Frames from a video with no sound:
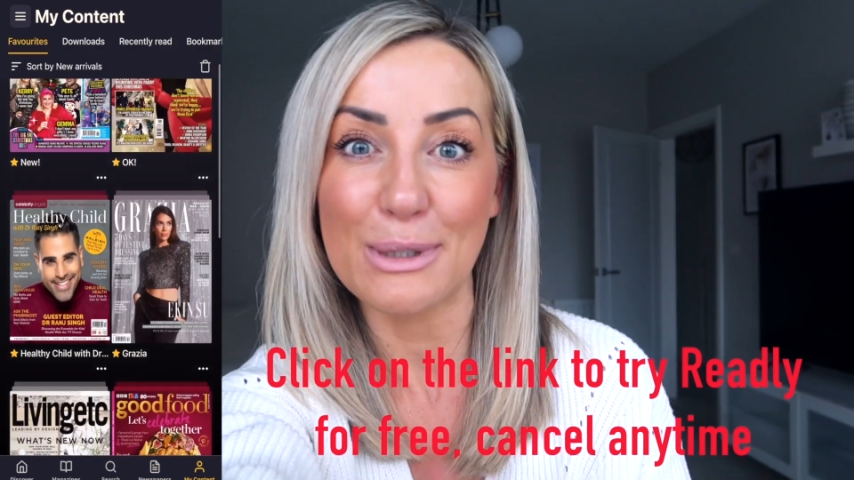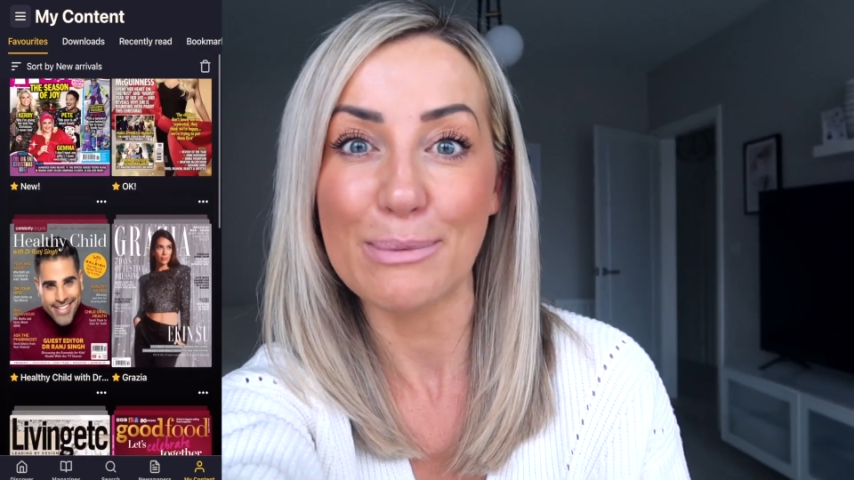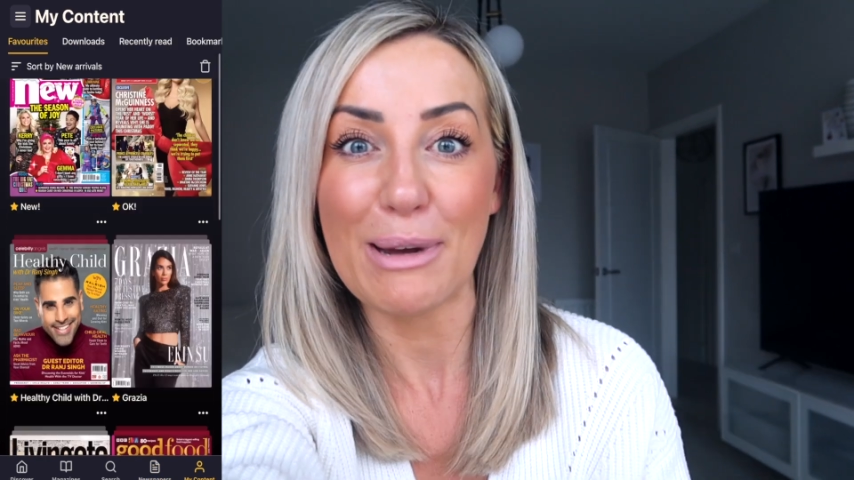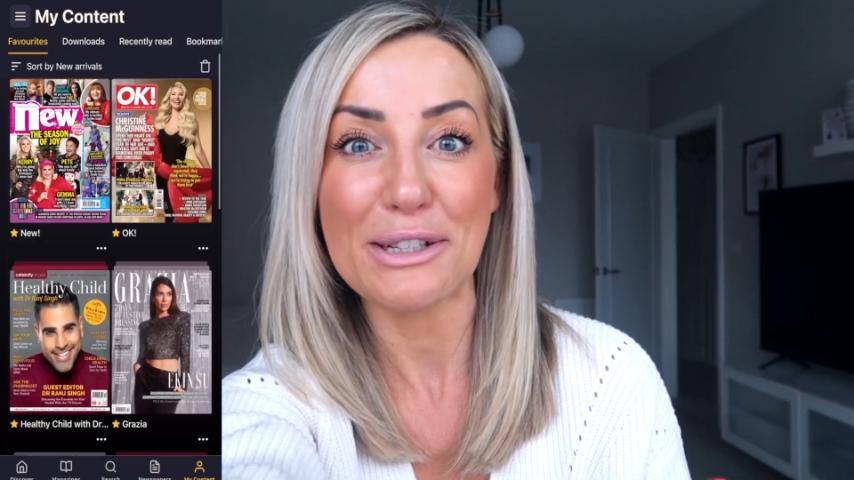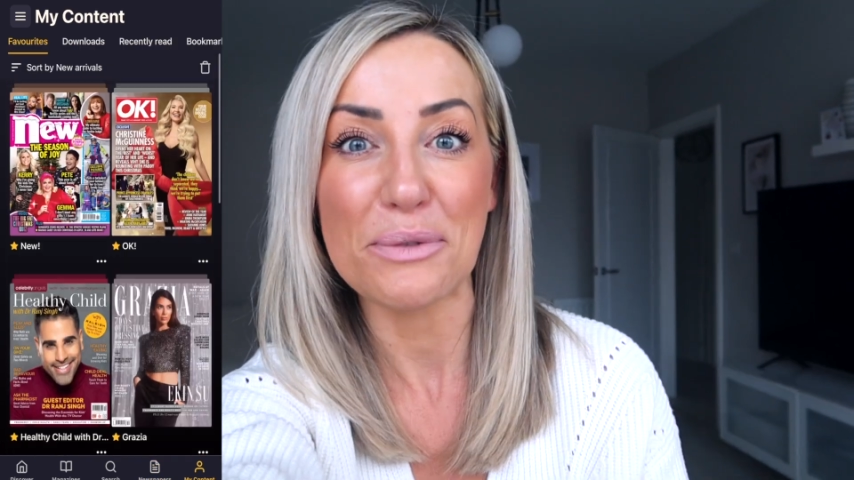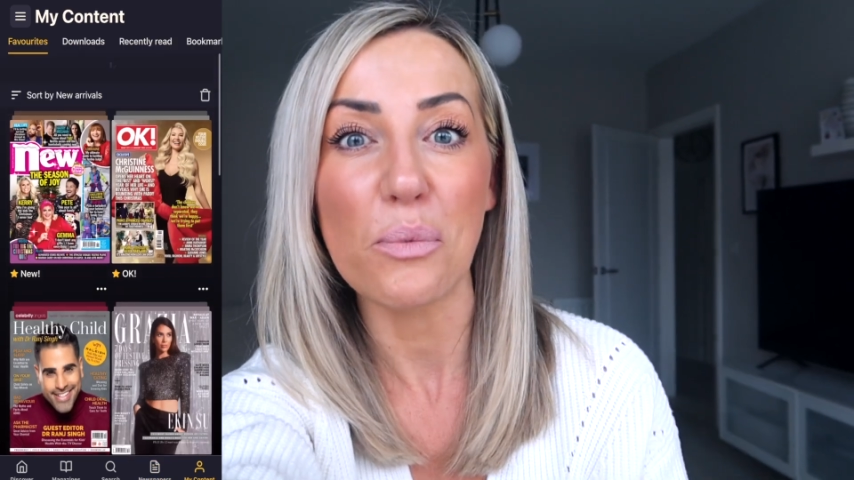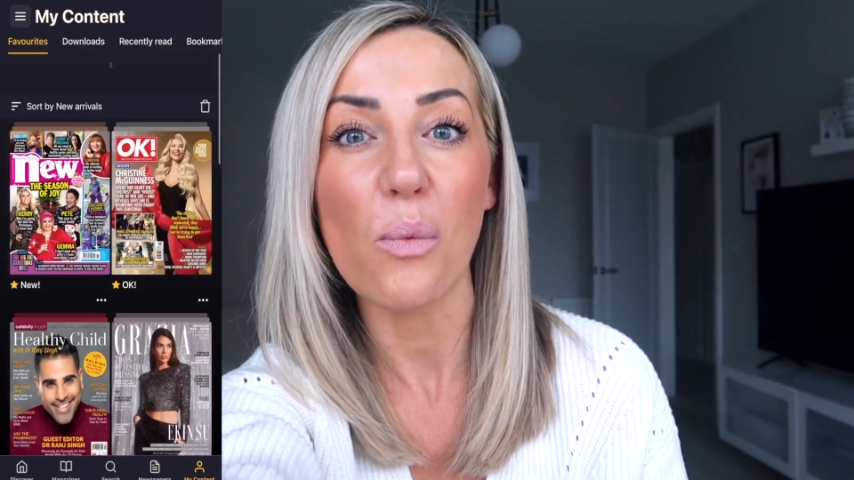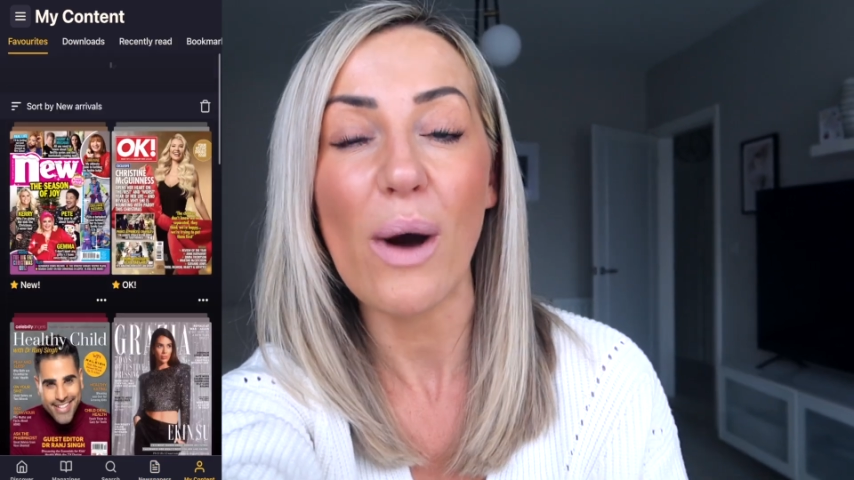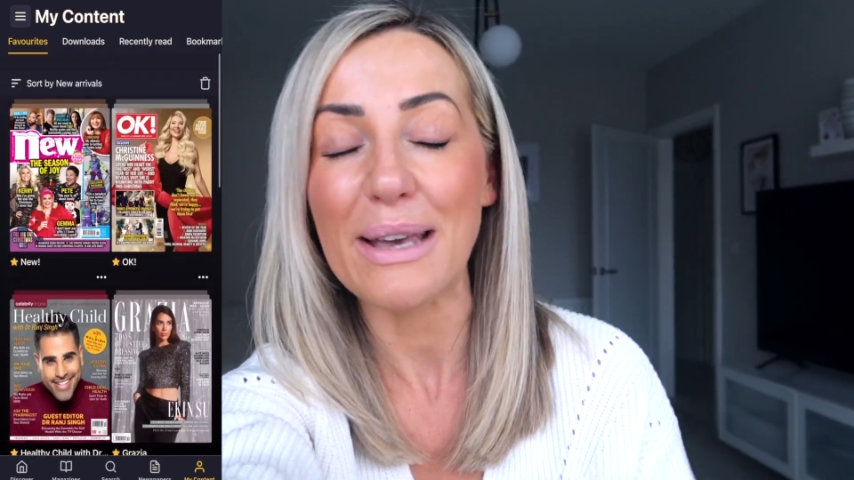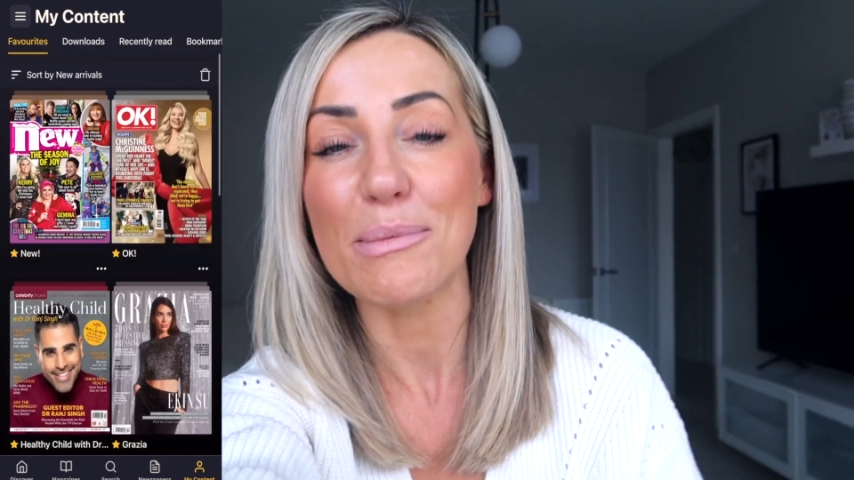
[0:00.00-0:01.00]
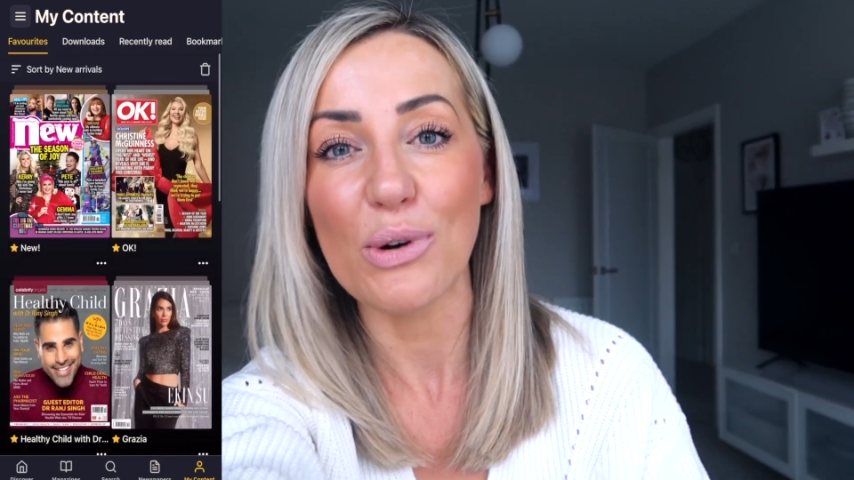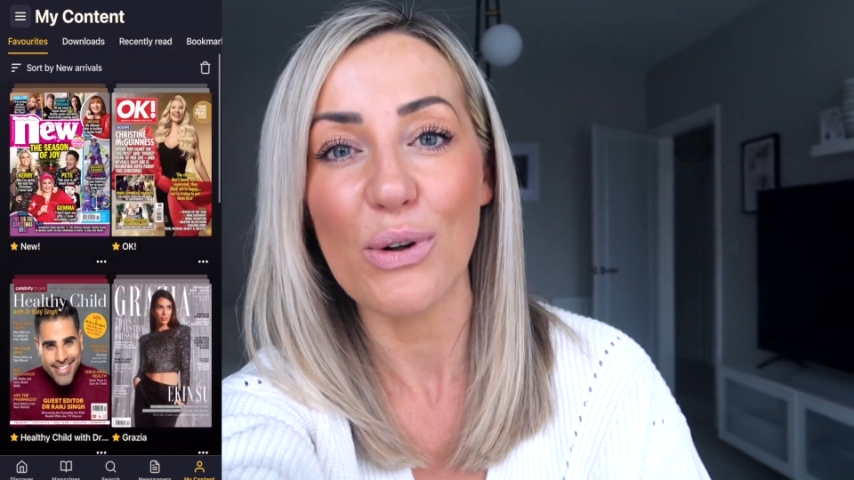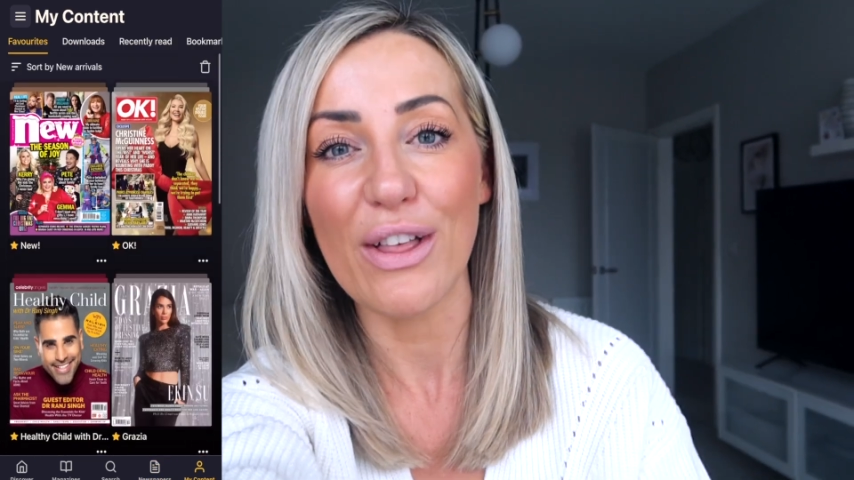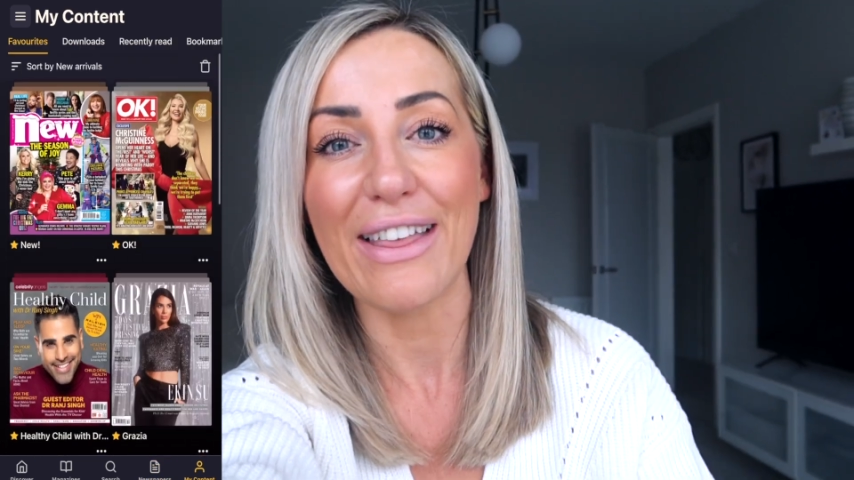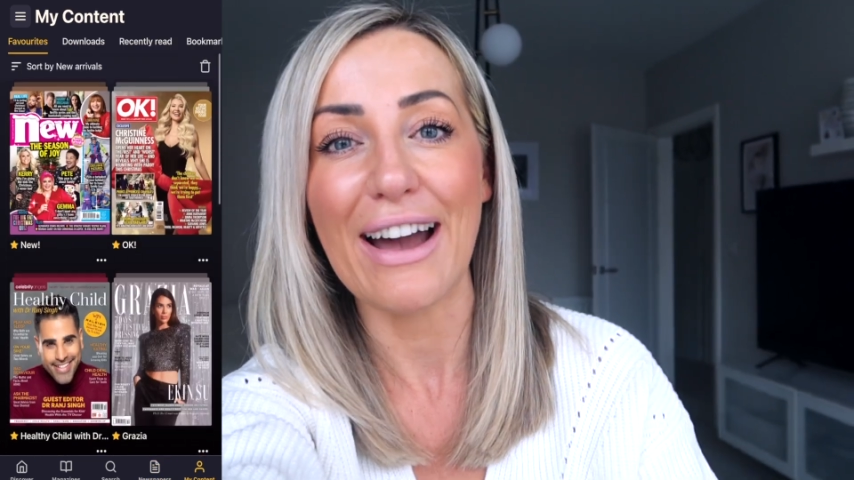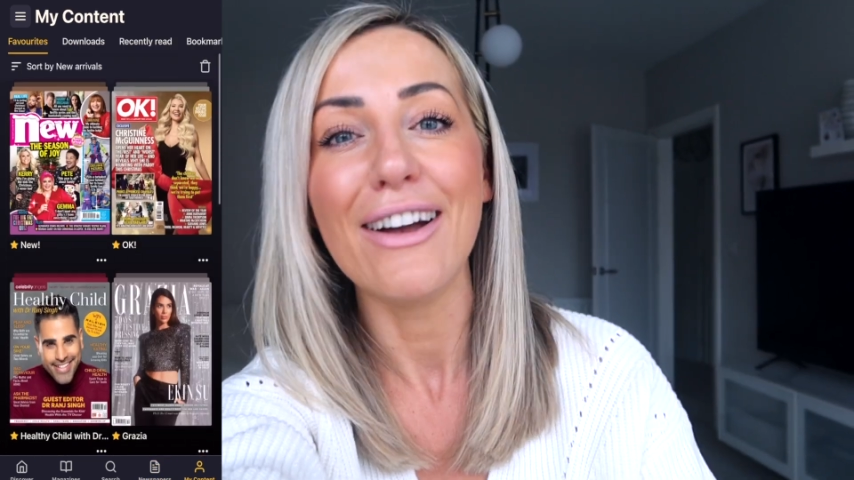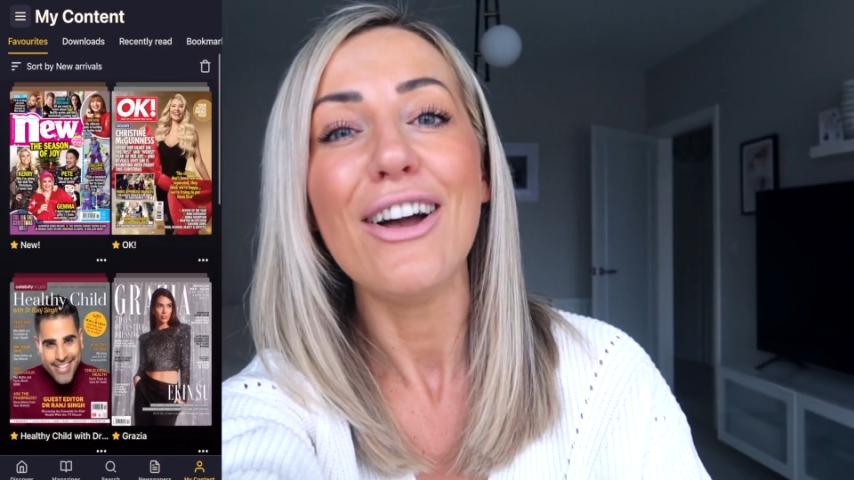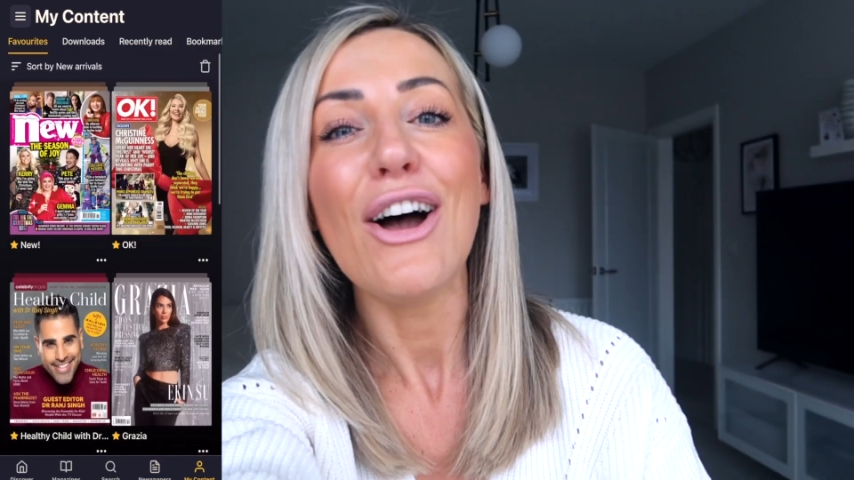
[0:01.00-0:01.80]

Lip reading: was spending way more than that